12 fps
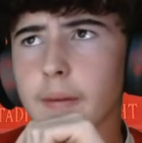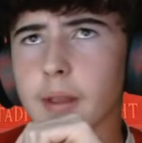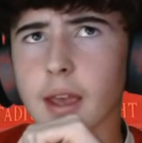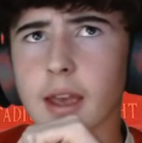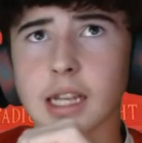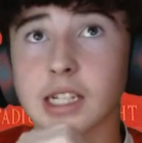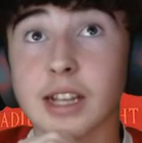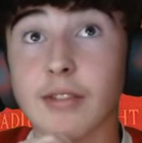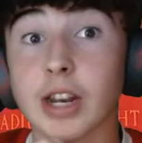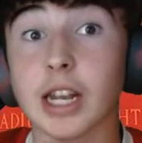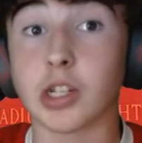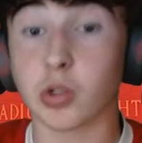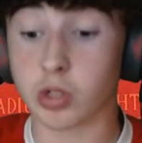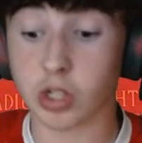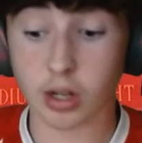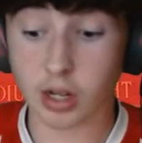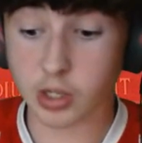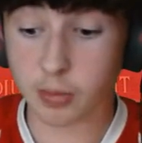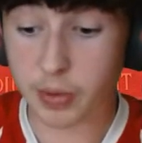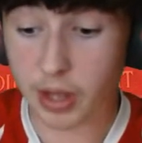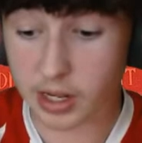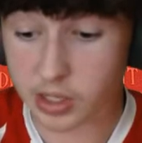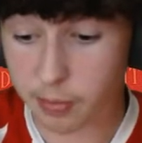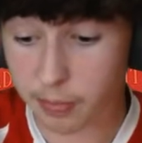yeah, he's 17, so
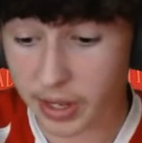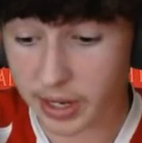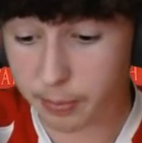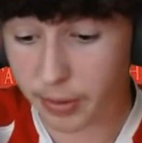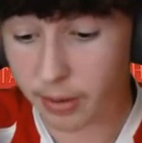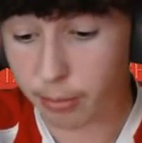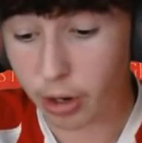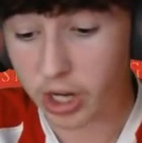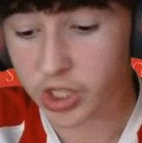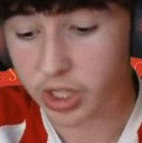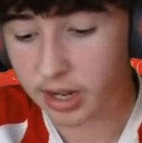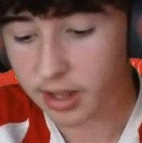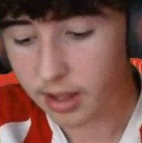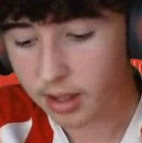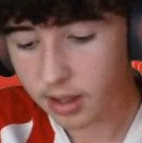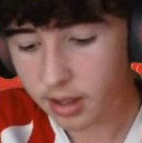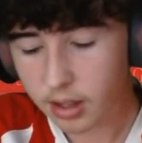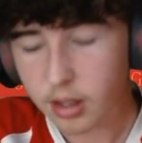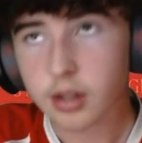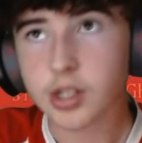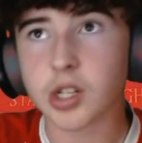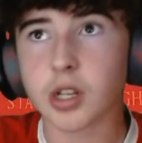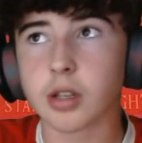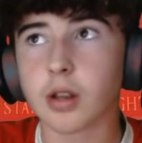it's a big bit of pressure
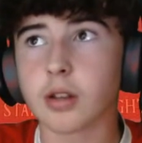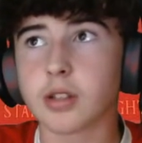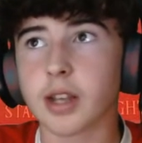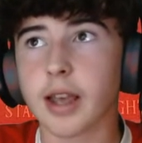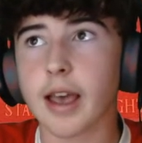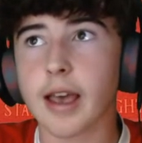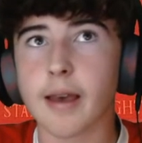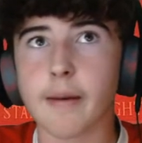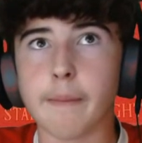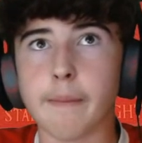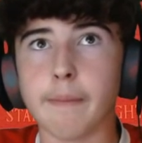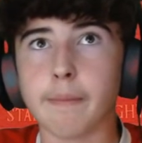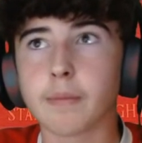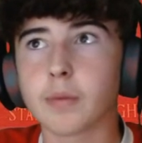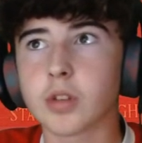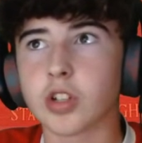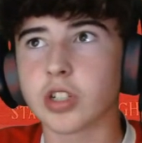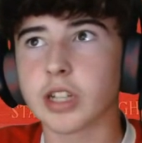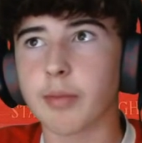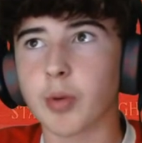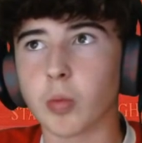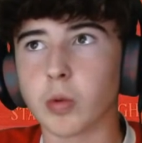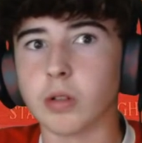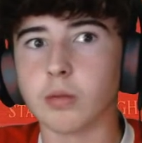to step
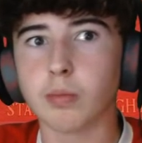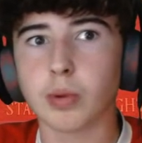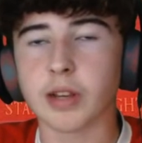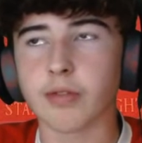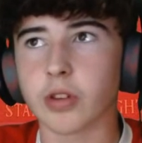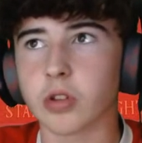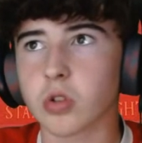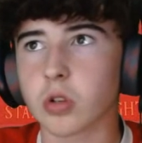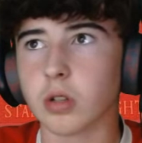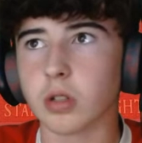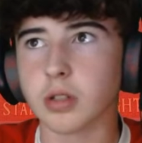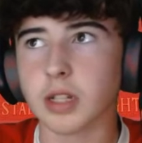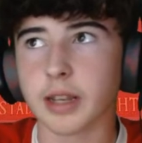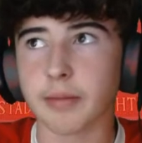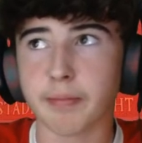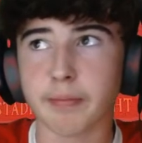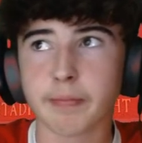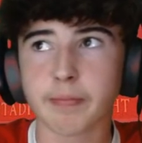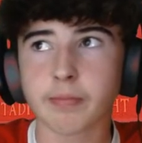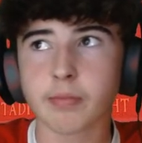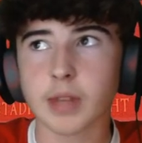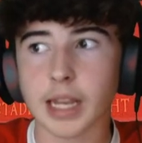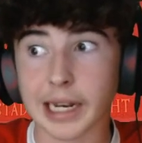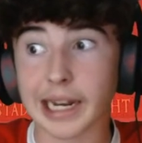up and play for the Sunderland team
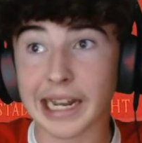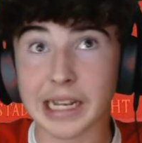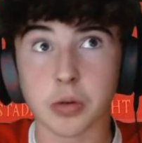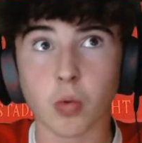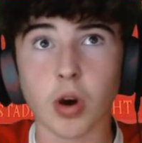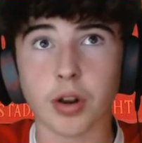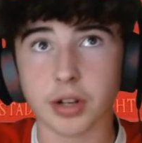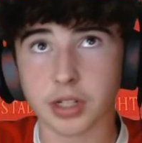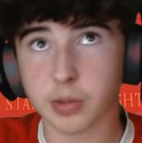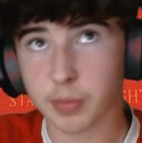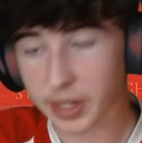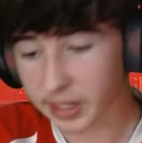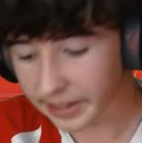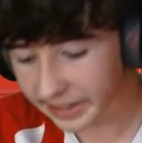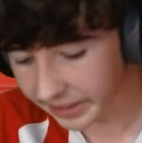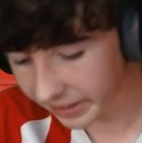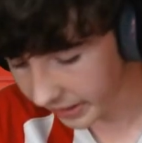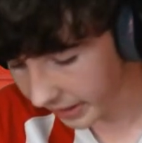in League One. It's a big league.